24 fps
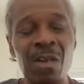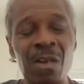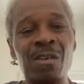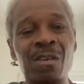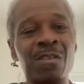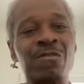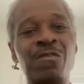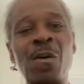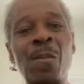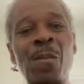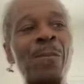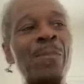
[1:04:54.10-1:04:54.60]

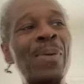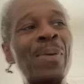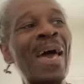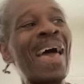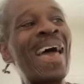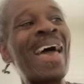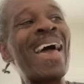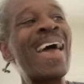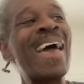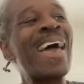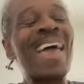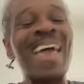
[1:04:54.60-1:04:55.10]
from
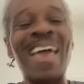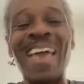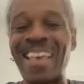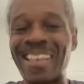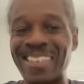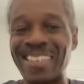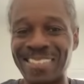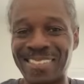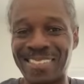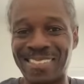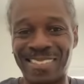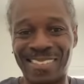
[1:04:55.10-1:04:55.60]

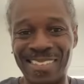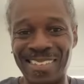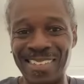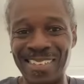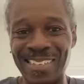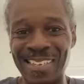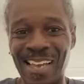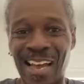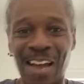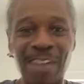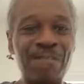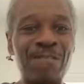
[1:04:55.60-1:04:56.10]
past.
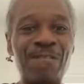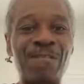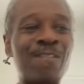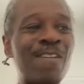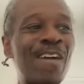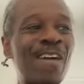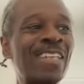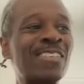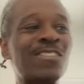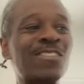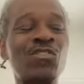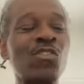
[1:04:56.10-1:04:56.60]
I've
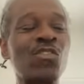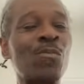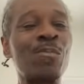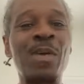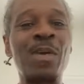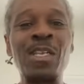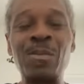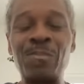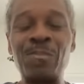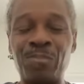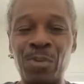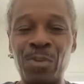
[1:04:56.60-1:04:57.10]
read so
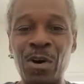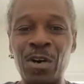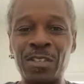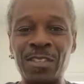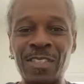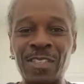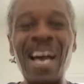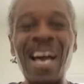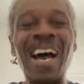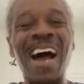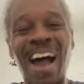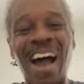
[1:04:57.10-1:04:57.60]
many books.
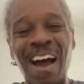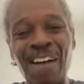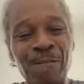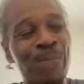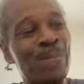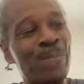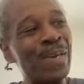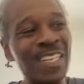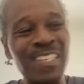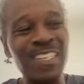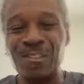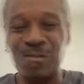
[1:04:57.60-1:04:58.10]
I've
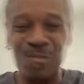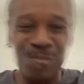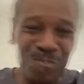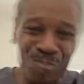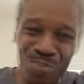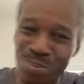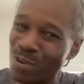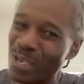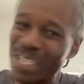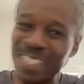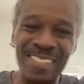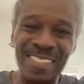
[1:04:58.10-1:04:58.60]
been in
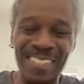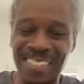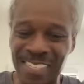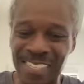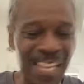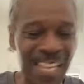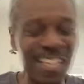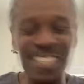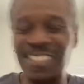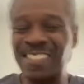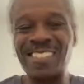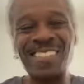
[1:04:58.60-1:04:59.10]
prison
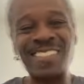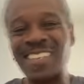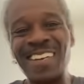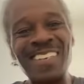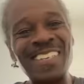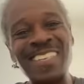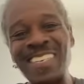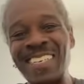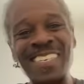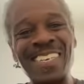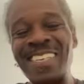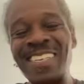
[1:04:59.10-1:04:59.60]

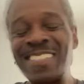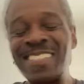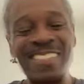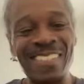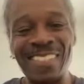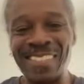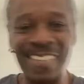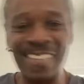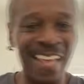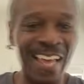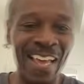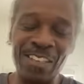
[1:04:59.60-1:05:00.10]
studying
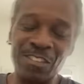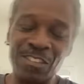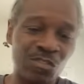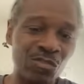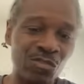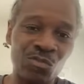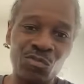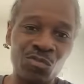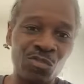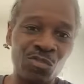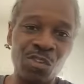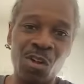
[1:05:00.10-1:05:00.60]

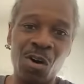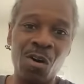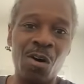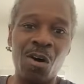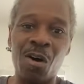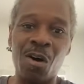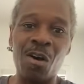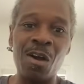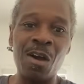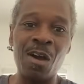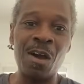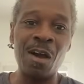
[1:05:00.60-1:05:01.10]
international
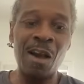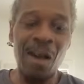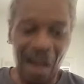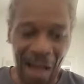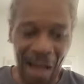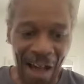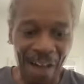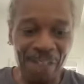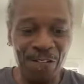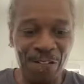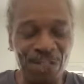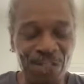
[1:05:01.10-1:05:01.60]
law.
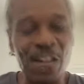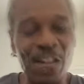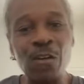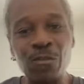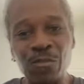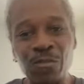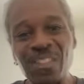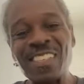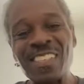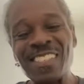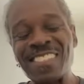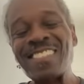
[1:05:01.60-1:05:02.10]
I've
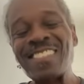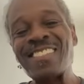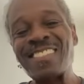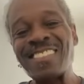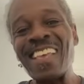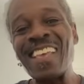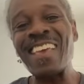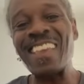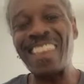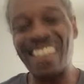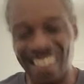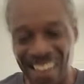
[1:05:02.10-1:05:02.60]
felt the
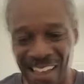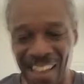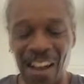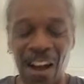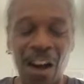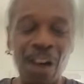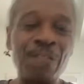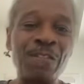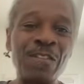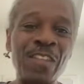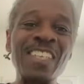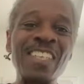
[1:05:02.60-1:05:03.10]
sting
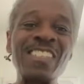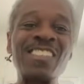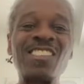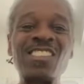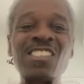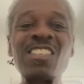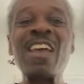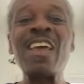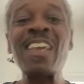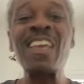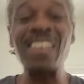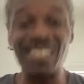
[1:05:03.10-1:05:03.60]
of their
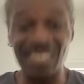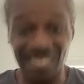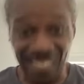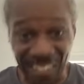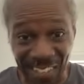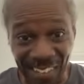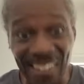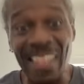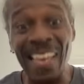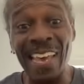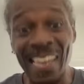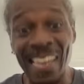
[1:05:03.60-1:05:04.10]
chains
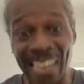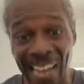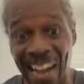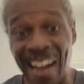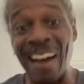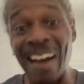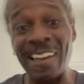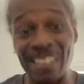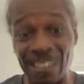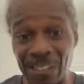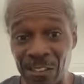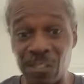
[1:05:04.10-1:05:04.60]
and leg
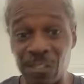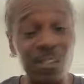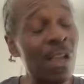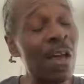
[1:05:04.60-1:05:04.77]
irons